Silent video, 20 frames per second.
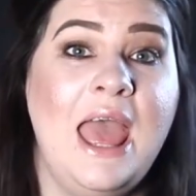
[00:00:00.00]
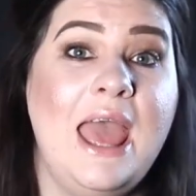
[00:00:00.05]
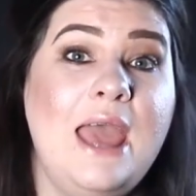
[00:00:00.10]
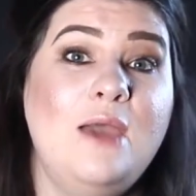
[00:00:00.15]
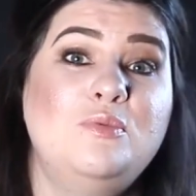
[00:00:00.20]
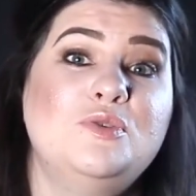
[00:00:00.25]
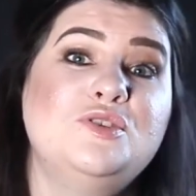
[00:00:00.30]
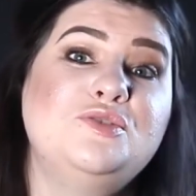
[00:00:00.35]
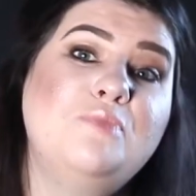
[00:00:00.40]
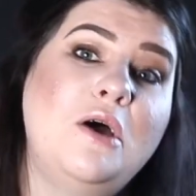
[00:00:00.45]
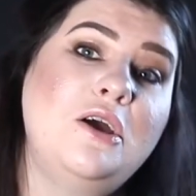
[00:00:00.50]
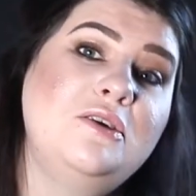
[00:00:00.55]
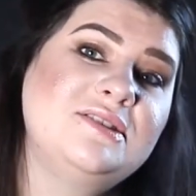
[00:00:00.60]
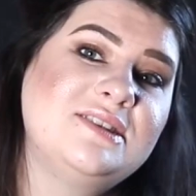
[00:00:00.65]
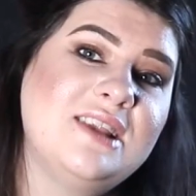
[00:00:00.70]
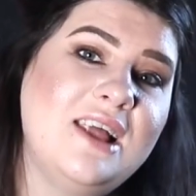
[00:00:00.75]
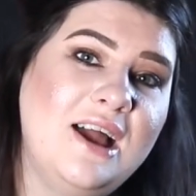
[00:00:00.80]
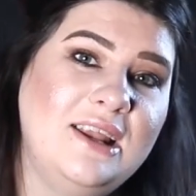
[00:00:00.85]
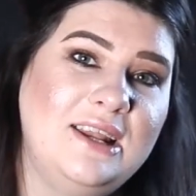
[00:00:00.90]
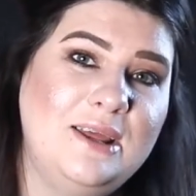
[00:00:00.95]
It was
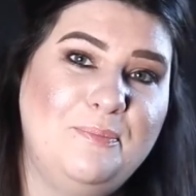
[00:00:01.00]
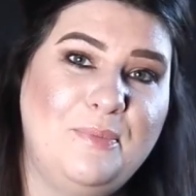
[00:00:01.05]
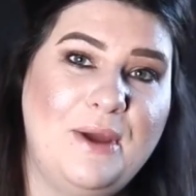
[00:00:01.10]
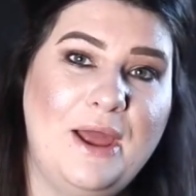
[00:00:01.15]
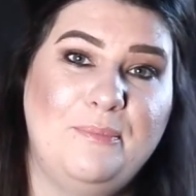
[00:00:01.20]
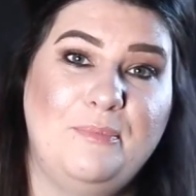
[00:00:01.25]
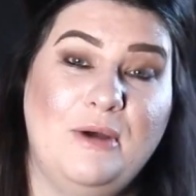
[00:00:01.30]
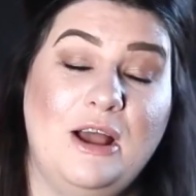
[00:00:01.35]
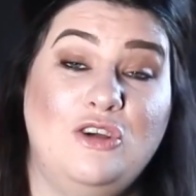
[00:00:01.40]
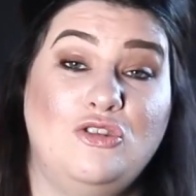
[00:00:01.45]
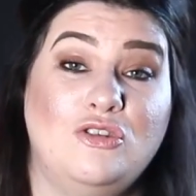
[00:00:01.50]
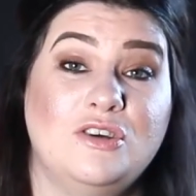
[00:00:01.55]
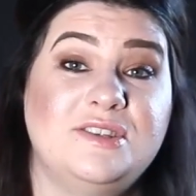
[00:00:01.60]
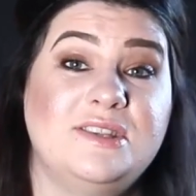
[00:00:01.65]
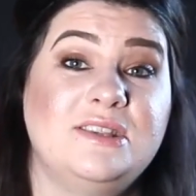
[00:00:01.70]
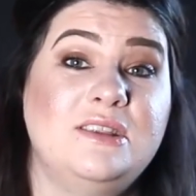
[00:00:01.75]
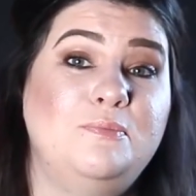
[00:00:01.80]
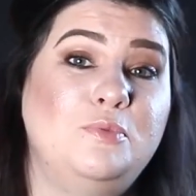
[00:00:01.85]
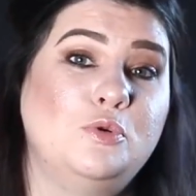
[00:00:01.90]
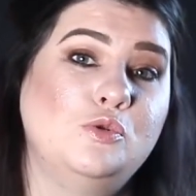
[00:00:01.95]
most likely bred by
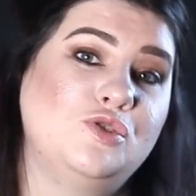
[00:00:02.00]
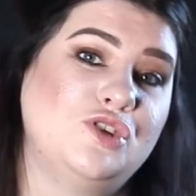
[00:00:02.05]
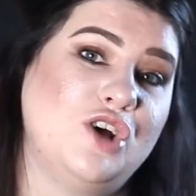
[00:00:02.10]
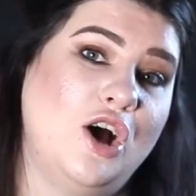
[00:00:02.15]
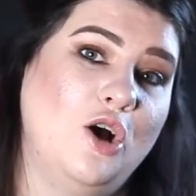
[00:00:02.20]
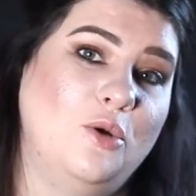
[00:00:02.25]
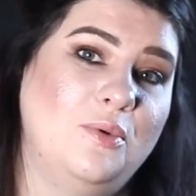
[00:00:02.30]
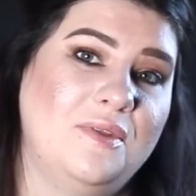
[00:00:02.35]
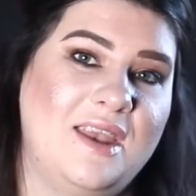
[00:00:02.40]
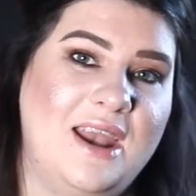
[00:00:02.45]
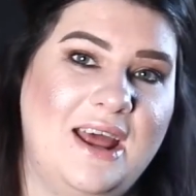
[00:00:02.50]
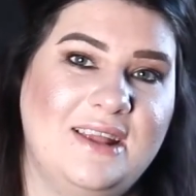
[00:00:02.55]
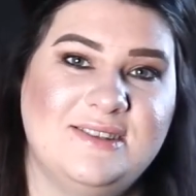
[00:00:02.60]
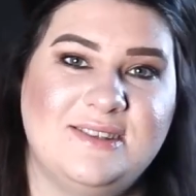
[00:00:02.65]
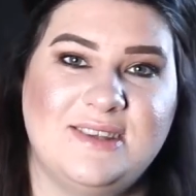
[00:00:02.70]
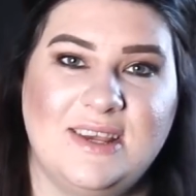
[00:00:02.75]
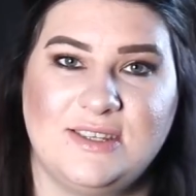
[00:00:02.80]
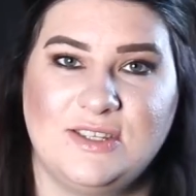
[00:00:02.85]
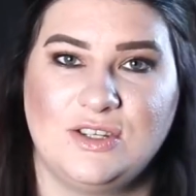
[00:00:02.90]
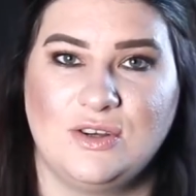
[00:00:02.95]
crossing the Bulldog with an
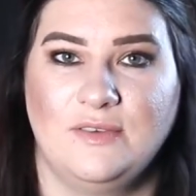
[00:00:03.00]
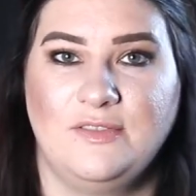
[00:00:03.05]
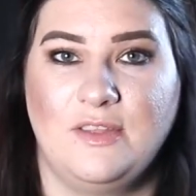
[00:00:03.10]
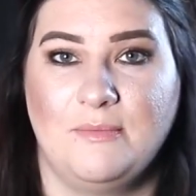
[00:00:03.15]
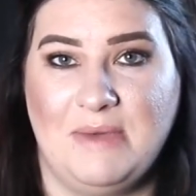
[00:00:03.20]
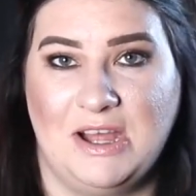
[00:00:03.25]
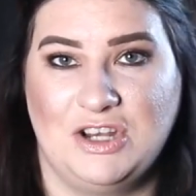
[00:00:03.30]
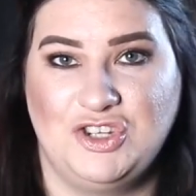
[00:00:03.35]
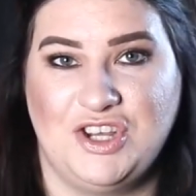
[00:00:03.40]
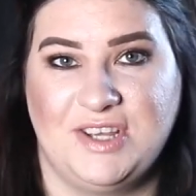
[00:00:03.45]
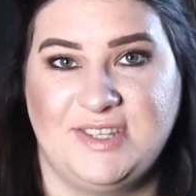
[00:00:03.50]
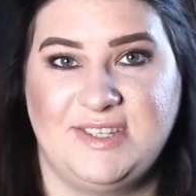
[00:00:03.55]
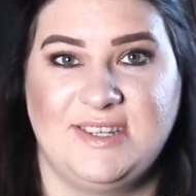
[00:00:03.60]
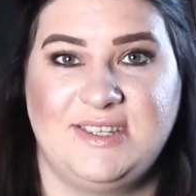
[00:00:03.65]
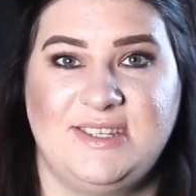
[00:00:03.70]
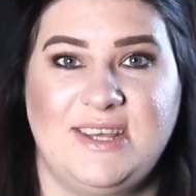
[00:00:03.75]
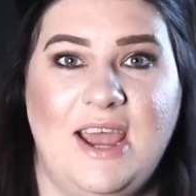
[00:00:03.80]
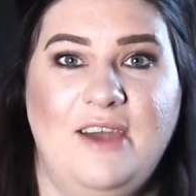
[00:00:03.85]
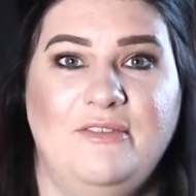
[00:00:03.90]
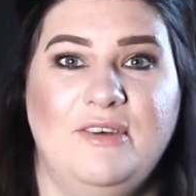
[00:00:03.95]
ancestor of the Manchester
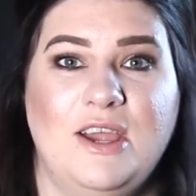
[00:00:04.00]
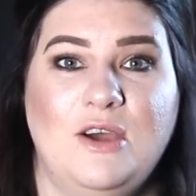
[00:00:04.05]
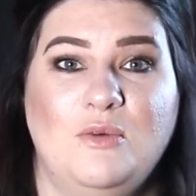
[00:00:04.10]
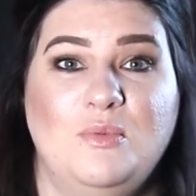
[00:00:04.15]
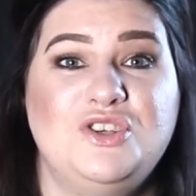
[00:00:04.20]
Terrier,